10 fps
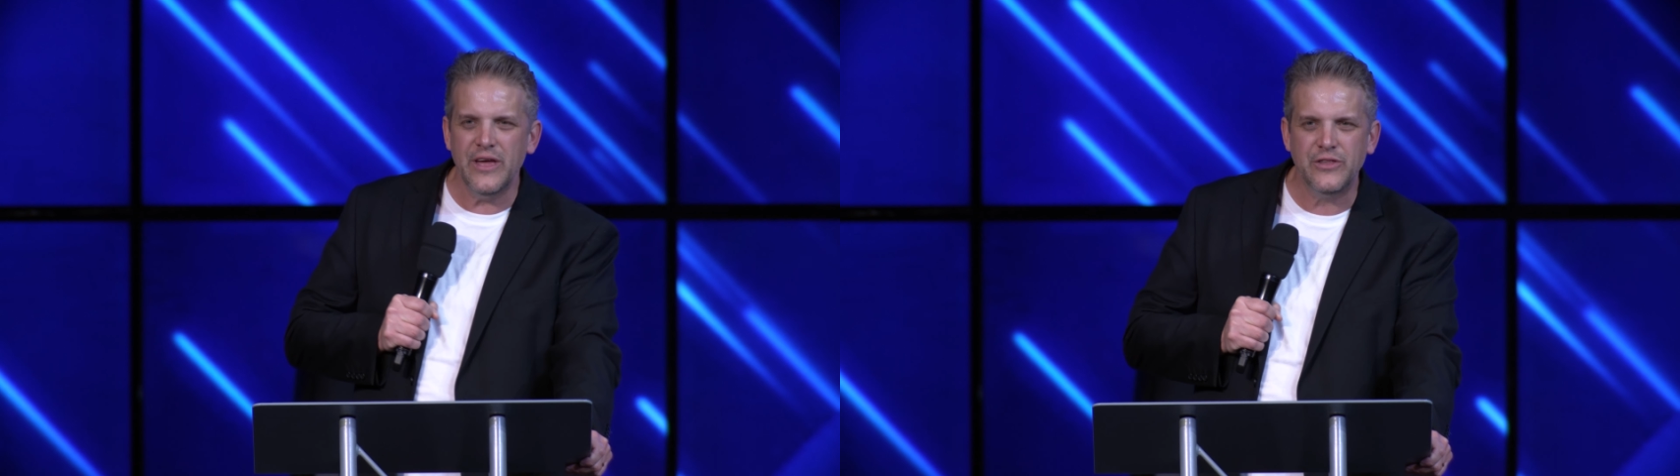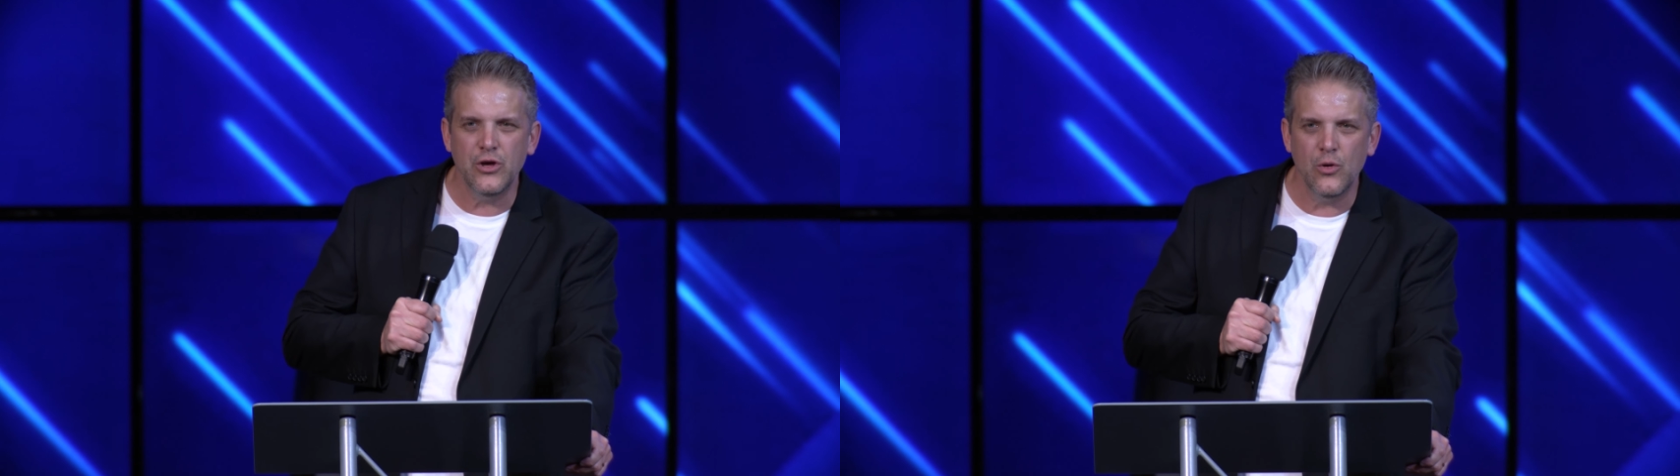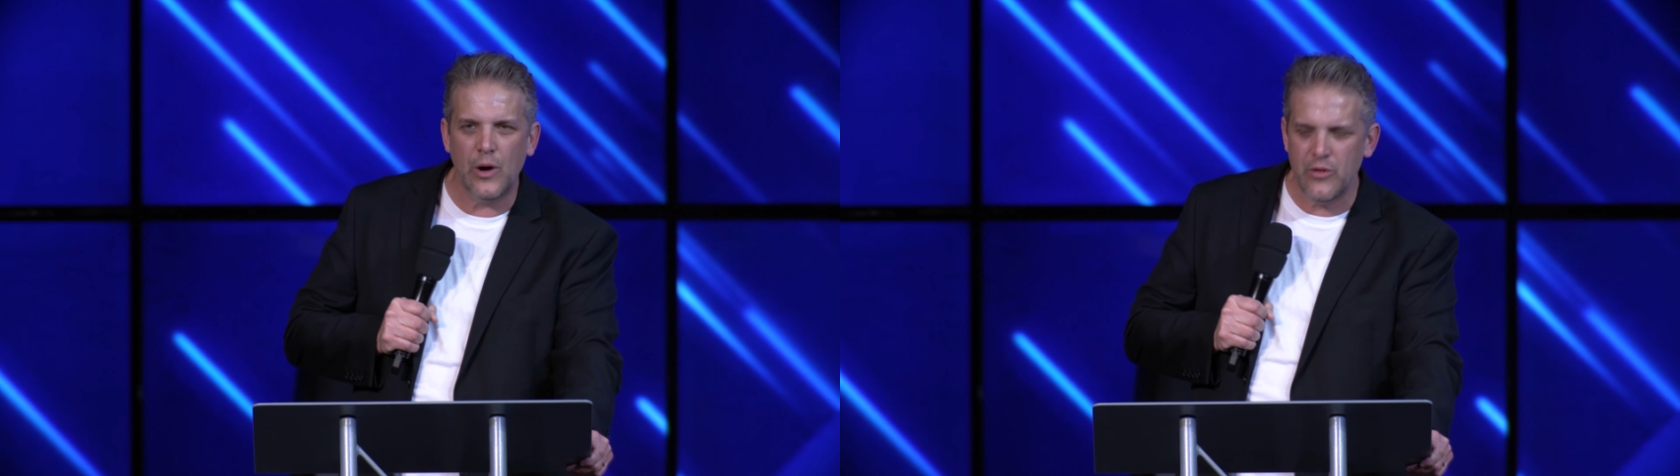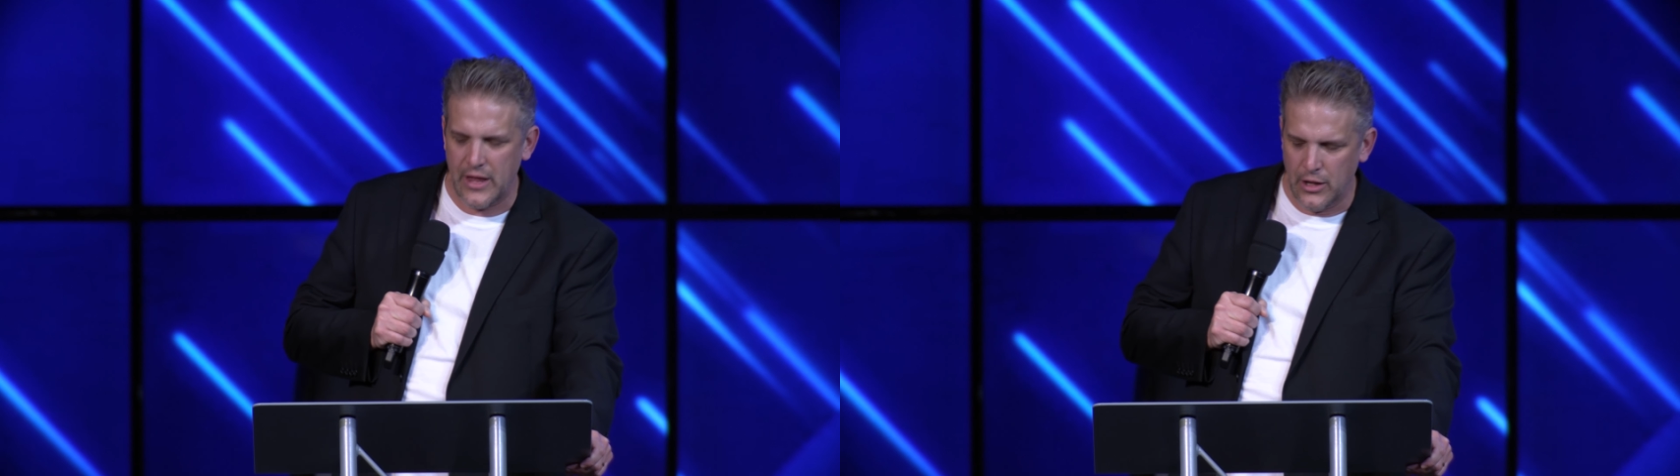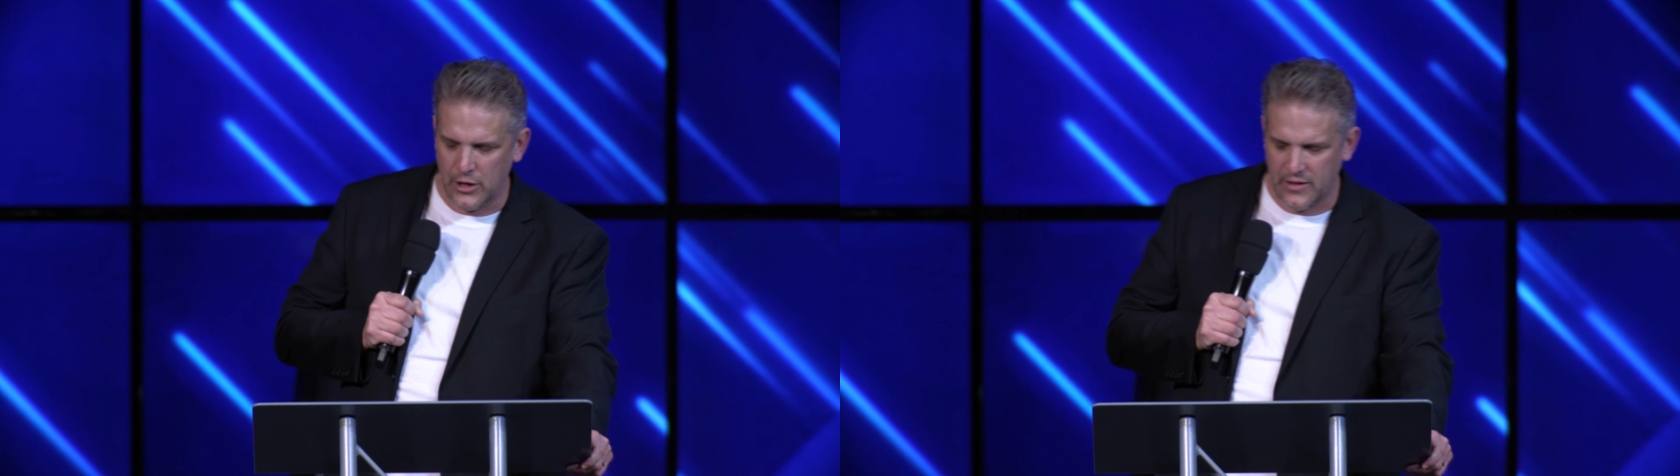what will they do?
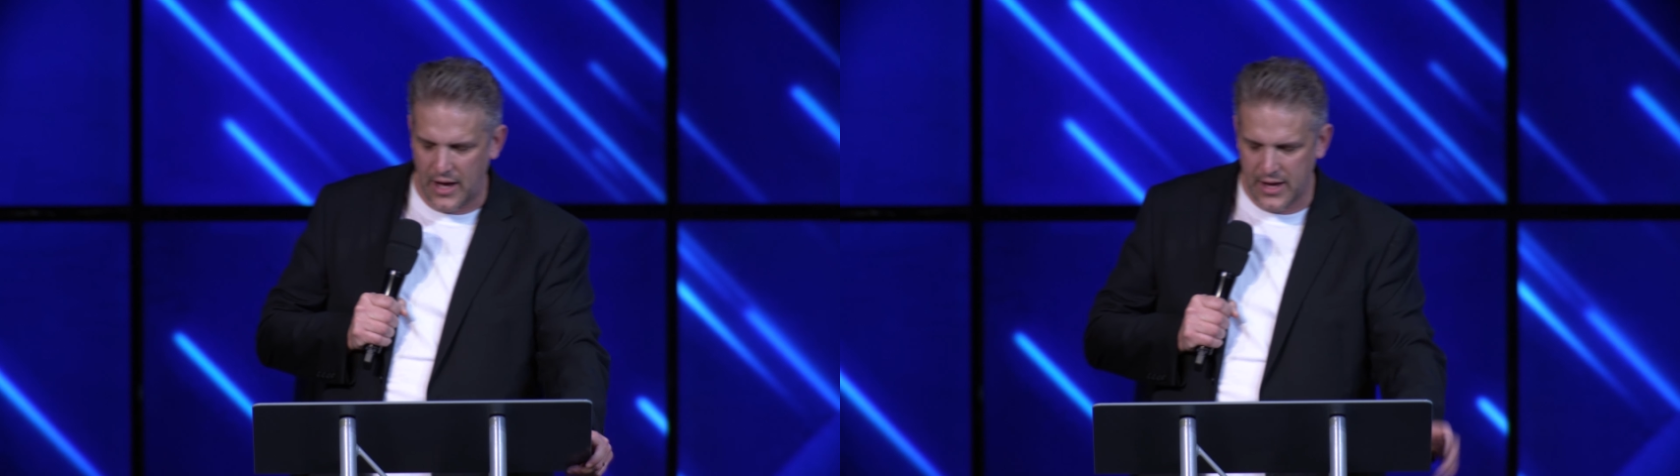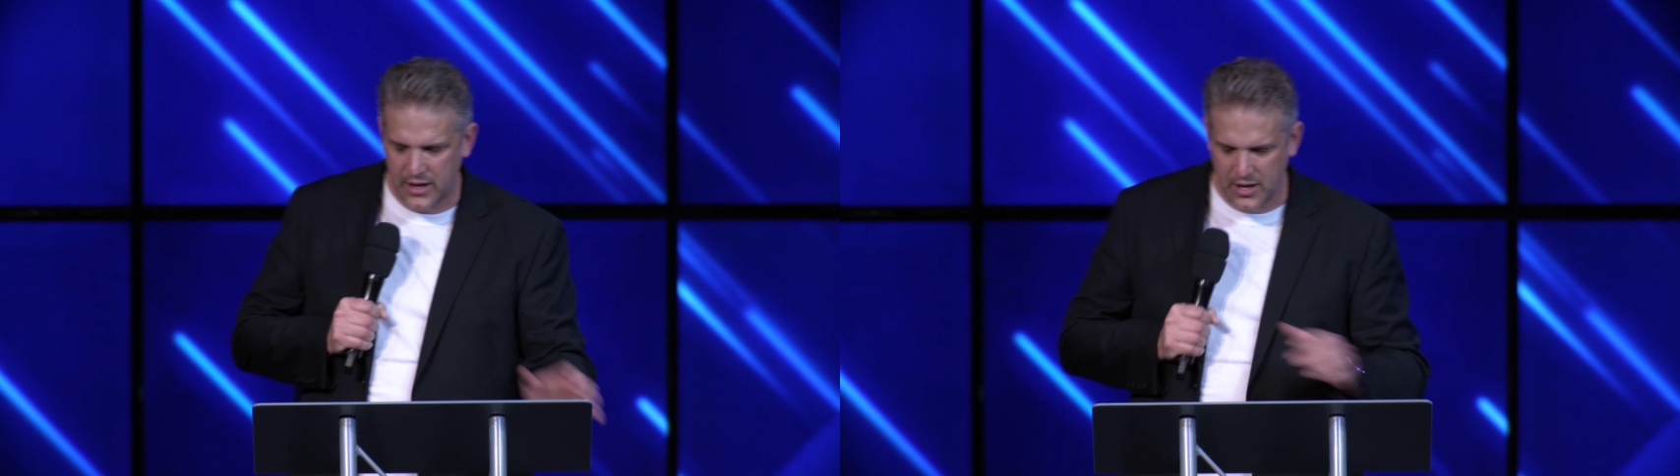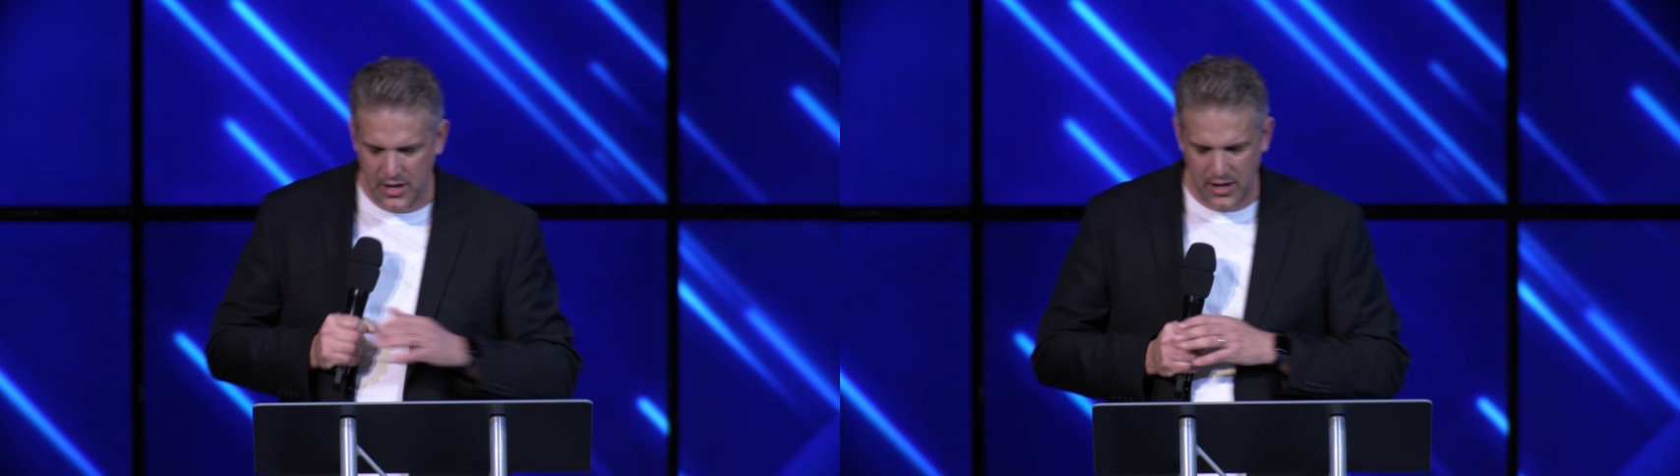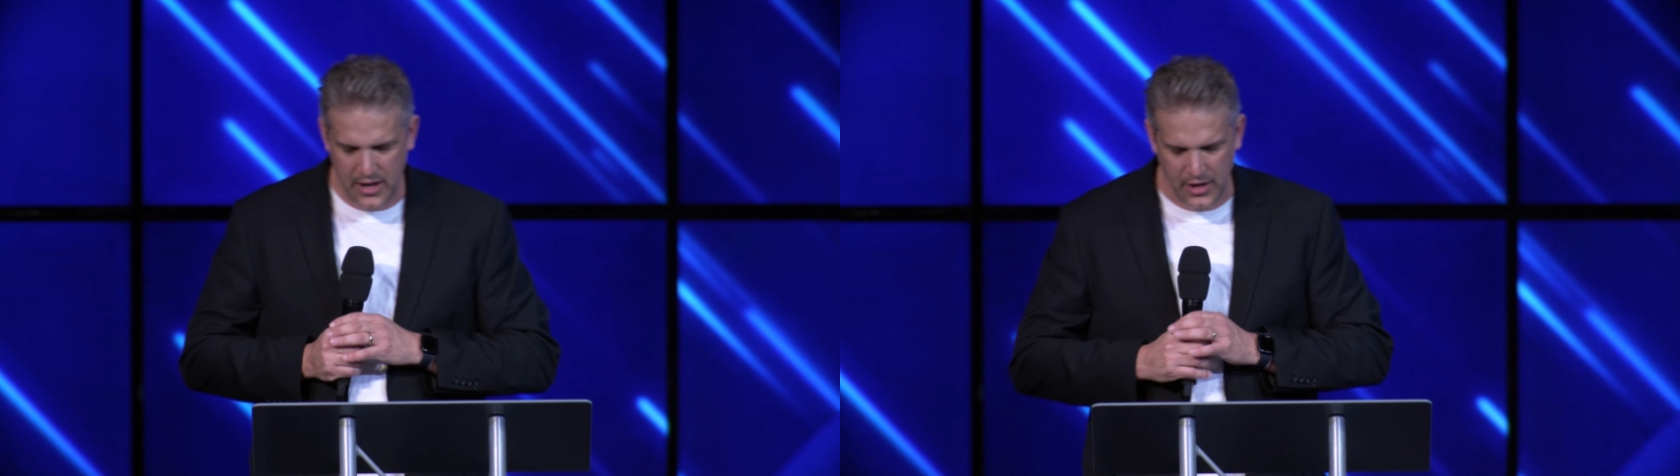What will they look like?